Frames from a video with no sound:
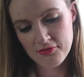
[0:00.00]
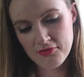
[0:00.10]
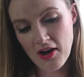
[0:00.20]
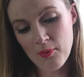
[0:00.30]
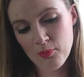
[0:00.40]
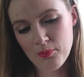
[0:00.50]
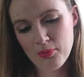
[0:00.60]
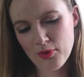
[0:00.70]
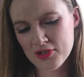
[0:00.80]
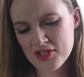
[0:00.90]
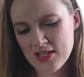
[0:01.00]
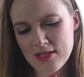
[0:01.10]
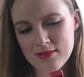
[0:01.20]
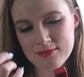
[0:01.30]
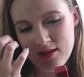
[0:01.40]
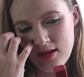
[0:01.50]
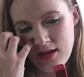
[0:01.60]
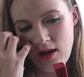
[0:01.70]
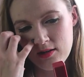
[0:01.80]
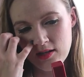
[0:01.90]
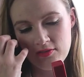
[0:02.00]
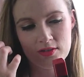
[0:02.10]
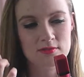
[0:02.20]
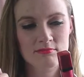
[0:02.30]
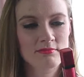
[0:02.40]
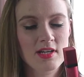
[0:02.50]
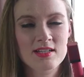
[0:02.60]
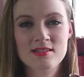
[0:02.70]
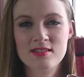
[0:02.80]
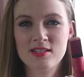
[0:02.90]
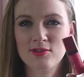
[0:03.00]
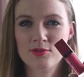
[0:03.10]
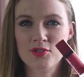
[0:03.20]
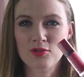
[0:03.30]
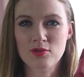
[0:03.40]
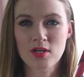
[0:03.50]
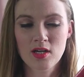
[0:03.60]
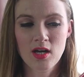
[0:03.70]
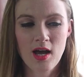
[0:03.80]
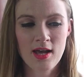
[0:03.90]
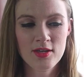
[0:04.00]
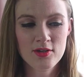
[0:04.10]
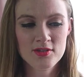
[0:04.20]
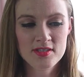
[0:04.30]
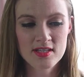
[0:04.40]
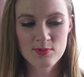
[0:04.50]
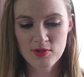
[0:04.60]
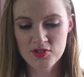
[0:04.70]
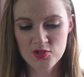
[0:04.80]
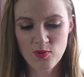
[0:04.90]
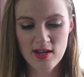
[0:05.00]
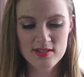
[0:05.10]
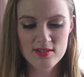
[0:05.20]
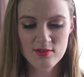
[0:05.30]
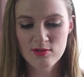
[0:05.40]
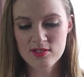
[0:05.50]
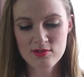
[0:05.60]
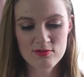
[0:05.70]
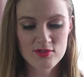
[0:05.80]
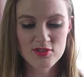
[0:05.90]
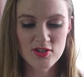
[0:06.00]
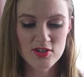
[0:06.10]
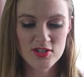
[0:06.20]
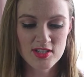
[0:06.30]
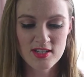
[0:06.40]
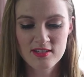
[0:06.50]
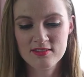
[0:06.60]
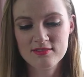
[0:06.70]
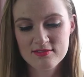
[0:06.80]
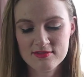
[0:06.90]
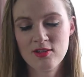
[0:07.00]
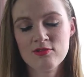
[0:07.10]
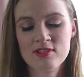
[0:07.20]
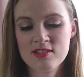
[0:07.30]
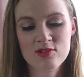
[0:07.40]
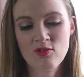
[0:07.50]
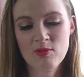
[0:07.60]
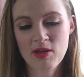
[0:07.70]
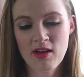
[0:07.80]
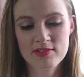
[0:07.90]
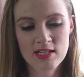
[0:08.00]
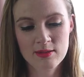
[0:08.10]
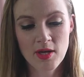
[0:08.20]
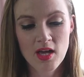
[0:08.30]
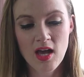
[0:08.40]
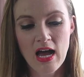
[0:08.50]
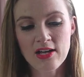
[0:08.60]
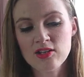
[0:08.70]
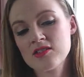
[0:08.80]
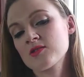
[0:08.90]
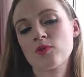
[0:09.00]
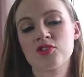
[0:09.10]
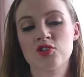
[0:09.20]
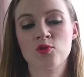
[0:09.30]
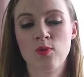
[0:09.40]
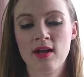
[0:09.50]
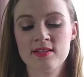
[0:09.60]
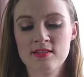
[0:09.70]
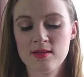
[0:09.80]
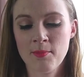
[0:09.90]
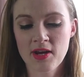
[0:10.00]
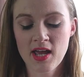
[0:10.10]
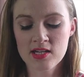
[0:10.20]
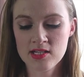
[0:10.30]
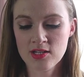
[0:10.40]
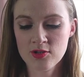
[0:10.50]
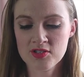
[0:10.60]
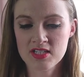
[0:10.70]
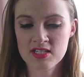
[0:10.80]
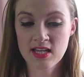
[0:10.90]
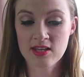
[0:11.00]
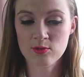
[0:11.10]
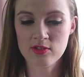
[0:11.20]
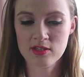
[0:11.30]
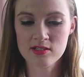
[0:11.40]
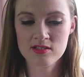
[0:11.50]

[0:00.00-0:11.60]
Framboisie. I can't even, it's 02. I used this once or twice. Oh, it's so dirty. Oh, this is annoying me, I have to clean them. I used this once or twice, but I actually used it together with this.